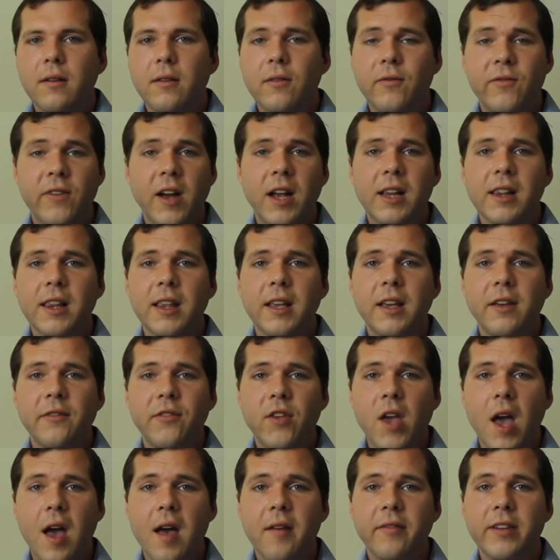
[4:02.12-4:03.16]
Finally, if
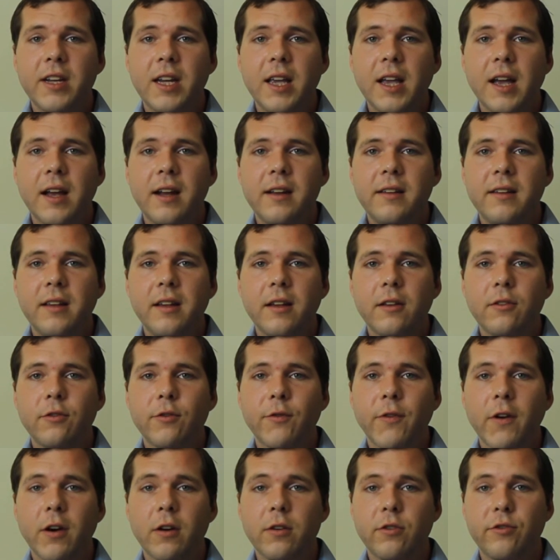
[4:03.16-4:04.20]
you have any ideas
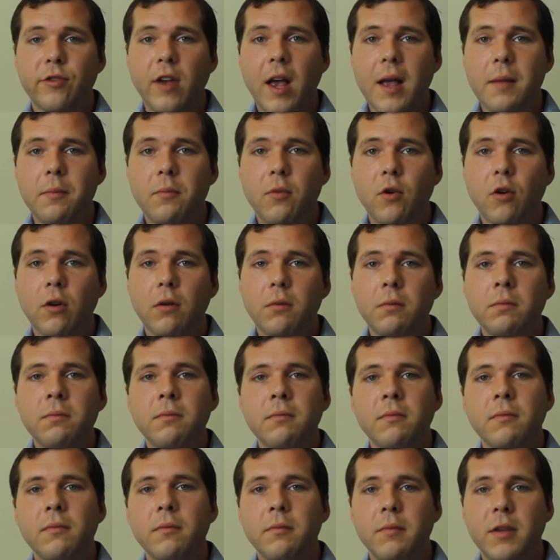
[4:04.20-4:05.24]
for a sideboard,
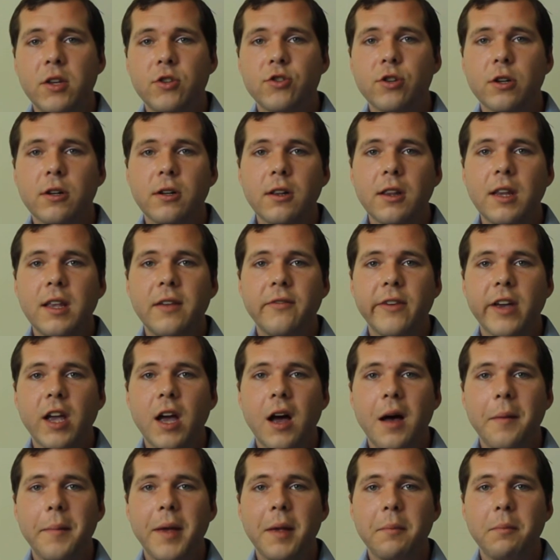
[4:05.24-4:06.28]
be sure to leave a
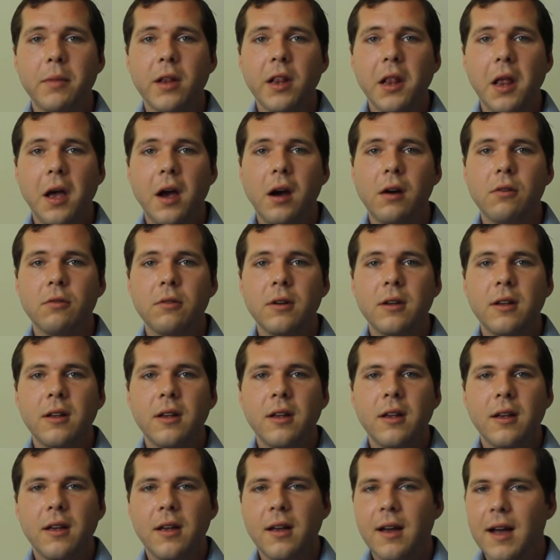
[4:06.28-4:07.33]
comment below.
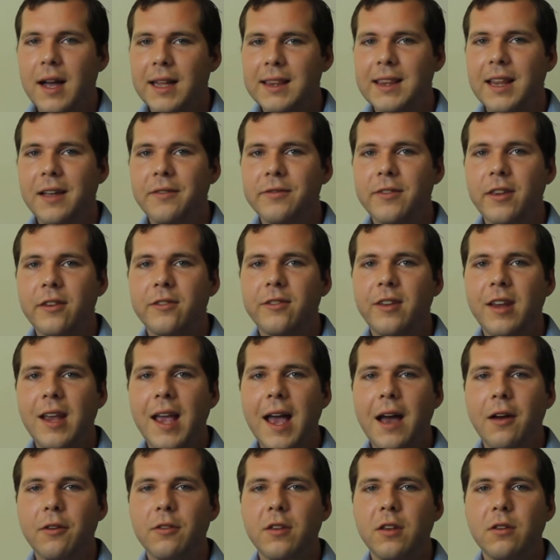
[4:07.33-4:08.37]
I'd love to see
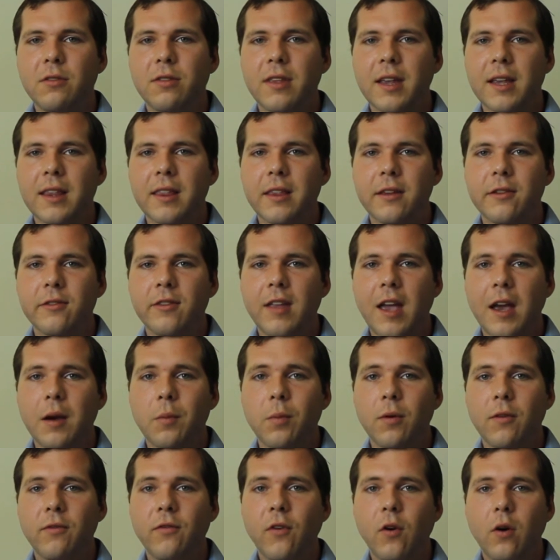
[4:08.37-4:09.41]
how you think this deck
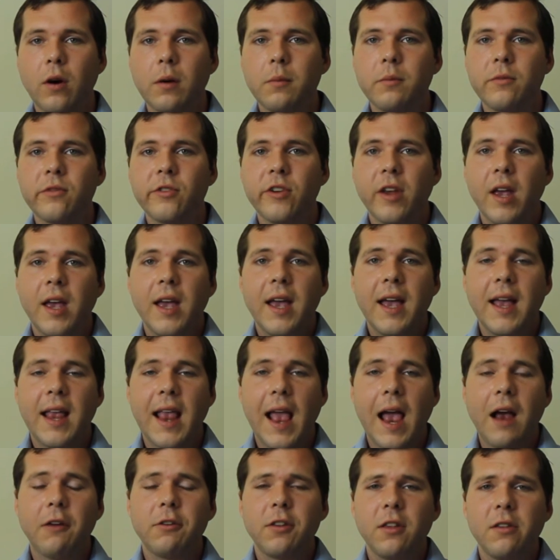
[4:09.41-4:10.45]
performs, and
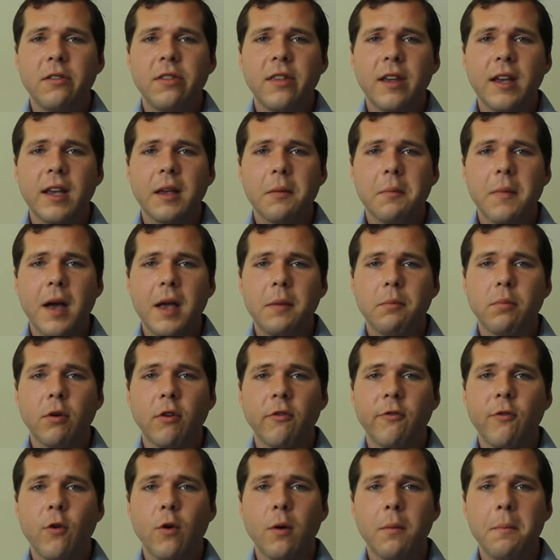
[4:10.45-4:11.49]
how you think it might
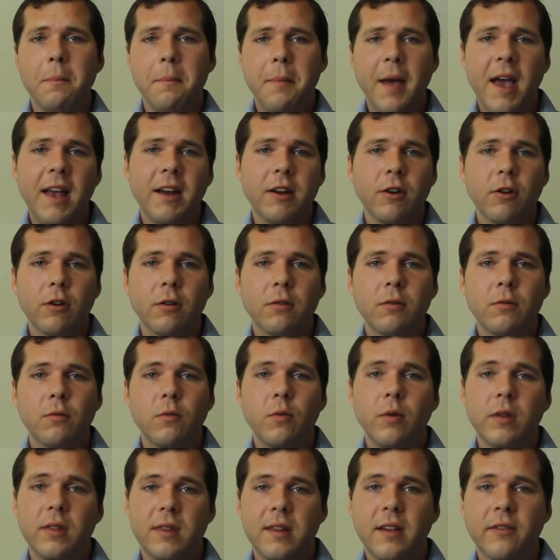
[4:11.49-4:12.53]
perform better
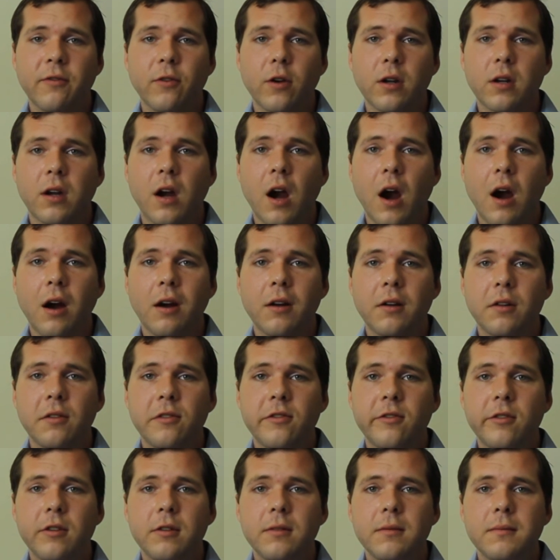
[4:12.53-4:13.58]
with different
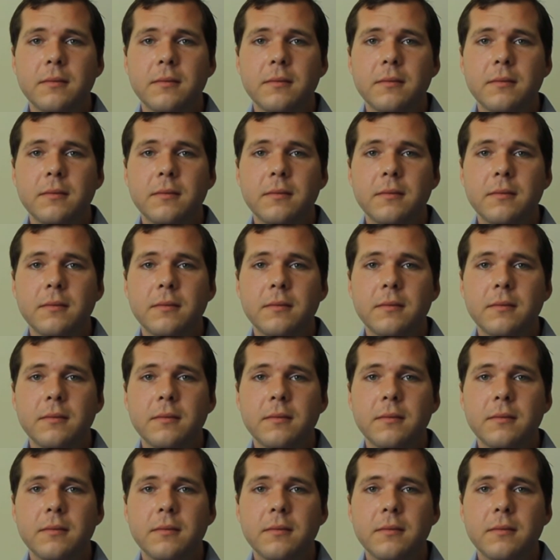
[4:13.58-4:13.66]
cards.